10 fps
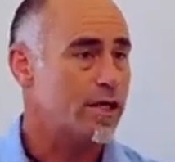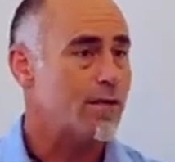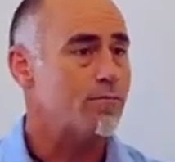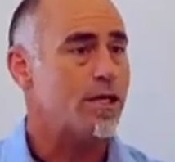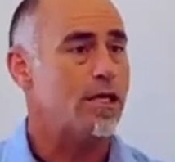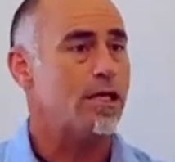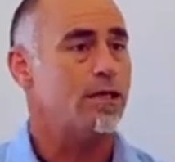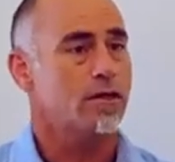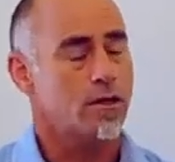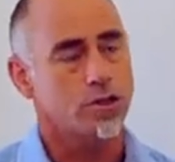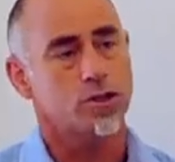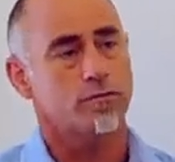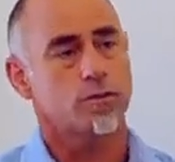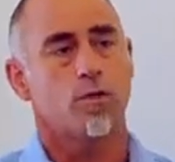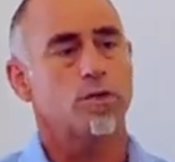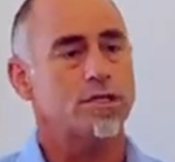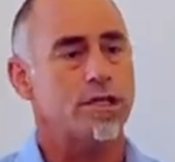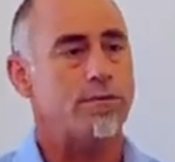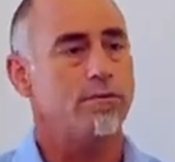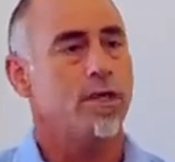a company, the coach of a sports
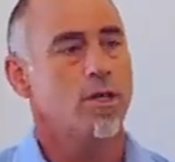team,